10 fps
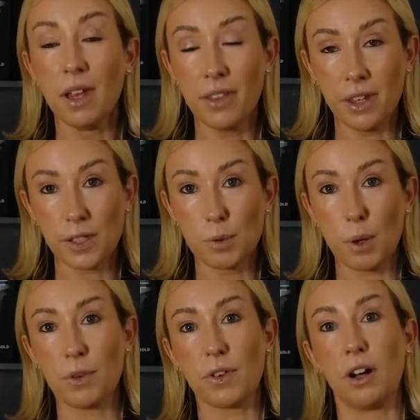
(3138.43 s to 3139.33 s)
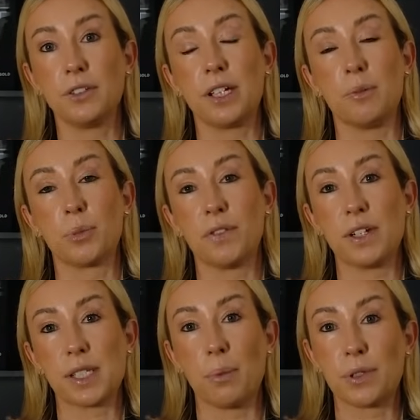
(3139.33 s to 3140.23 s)
This is what we've called in
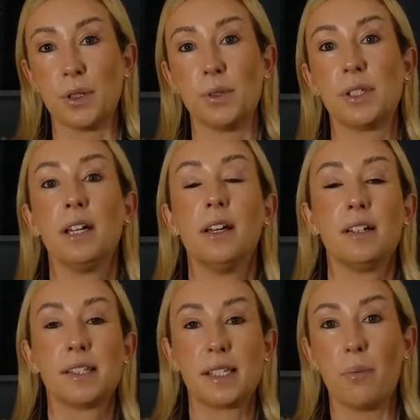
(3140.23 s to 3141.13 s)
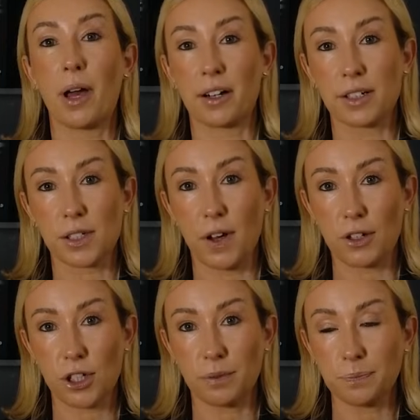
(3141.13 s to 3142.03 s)
previous episodes symbiotic
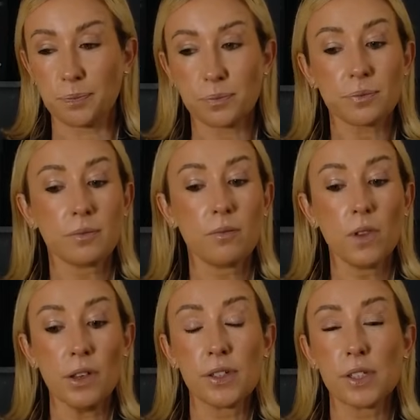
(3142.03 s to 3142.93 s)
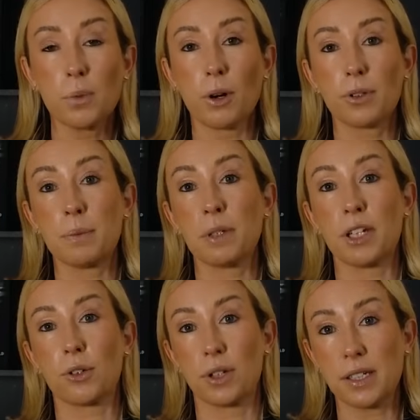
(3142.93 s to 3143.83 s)
dysfunction. This is what
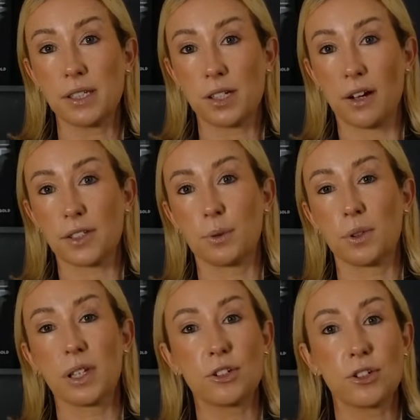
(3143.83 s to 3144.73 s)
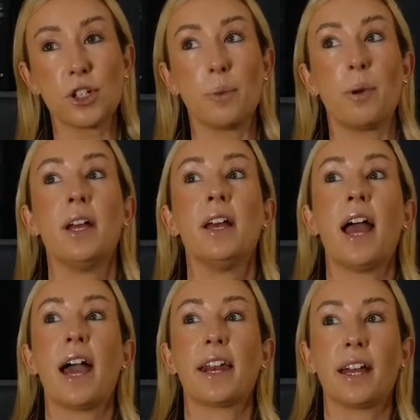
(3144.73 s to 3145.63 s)
ultimately creates a toxic relationship.
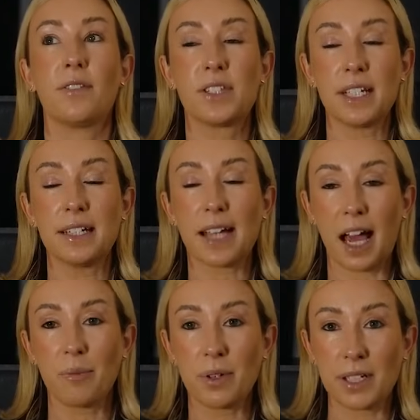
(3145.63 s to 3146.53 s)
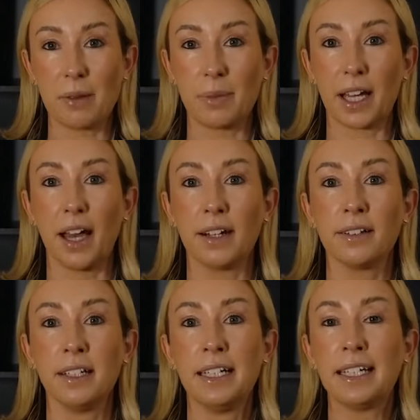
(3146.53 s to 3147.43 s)
And I have seen time and time
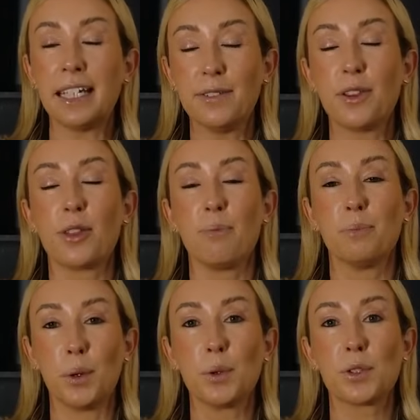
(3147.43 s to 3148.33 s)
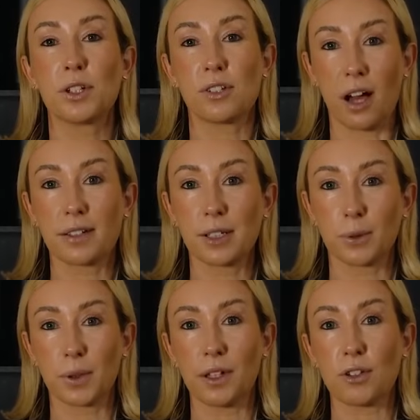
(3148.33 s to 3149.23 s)
again, even the most
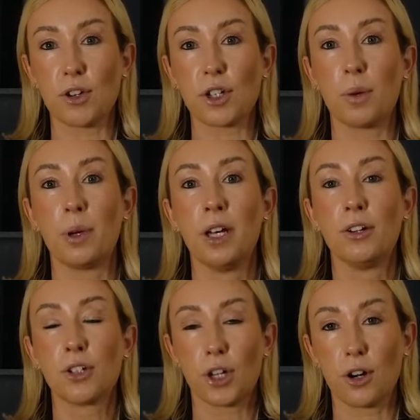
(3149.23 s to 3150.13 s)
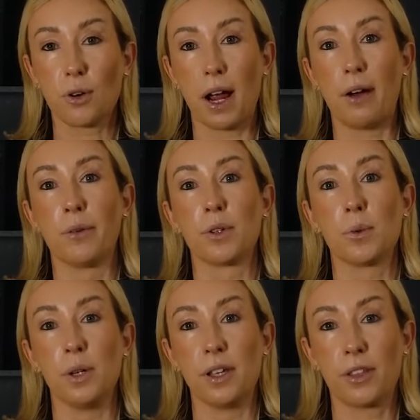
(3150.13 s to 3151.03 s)
toxic relationship turn around
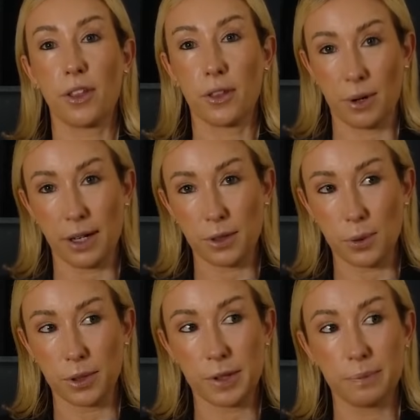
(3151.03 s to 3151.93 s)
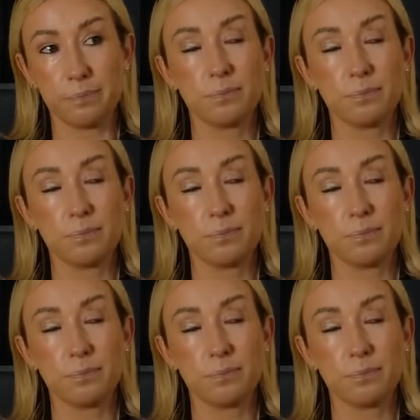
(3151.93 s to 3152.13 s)
with the right tools.